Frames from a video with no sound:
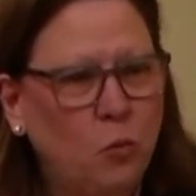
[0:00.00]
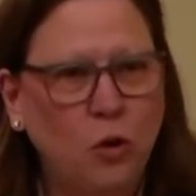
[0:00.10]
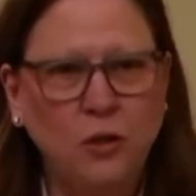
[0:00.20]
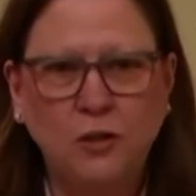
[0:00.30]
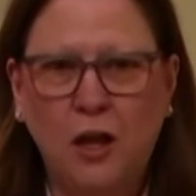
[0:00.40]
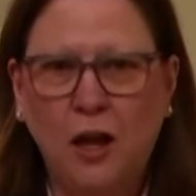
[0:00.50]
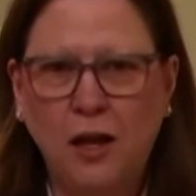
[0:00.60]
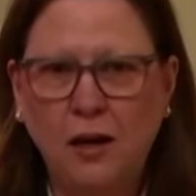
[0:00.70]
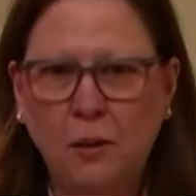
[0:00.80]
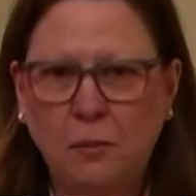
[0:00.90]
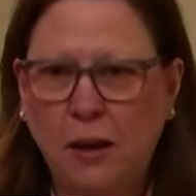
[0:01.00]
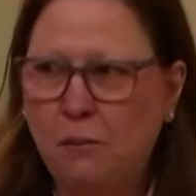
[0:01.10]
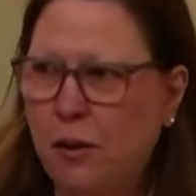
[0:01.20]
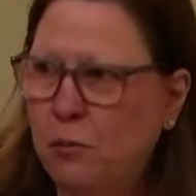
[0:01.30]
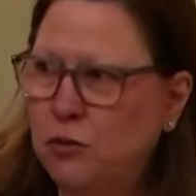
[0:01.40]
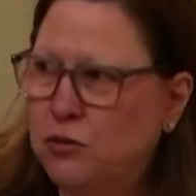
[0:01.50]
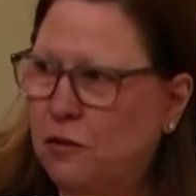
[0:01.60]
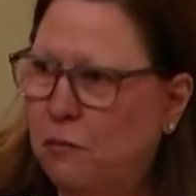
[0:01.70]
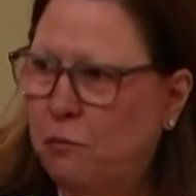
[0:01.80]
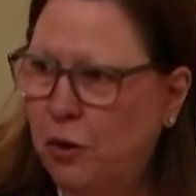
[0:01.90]
worked on by members
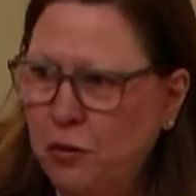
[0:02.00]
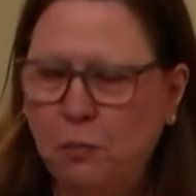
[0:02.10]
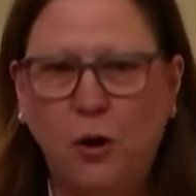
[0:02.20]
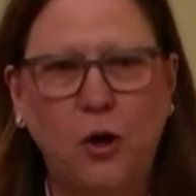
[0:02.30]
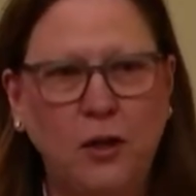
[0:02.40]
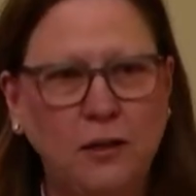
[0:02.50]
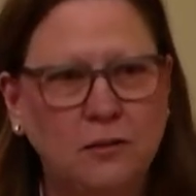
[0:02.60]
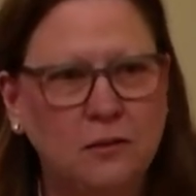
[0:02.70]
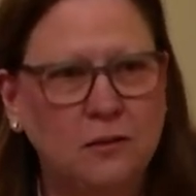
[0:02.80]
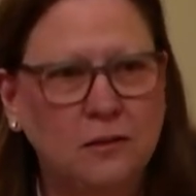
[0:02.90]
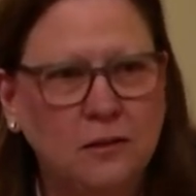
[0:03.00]
of both parties